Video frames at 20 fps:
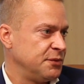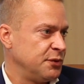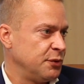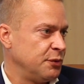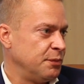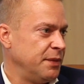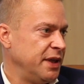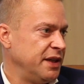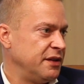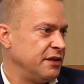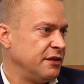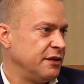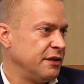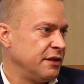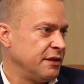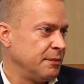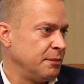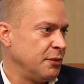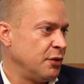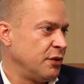to meet
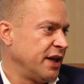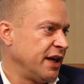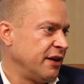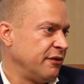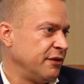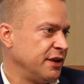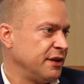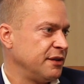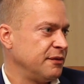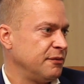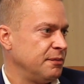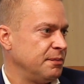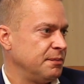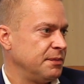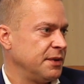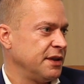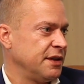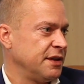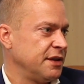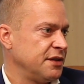the Bulgarian
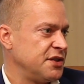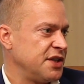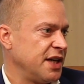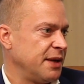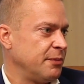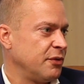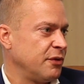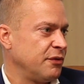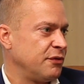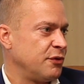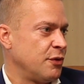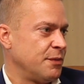Chamber of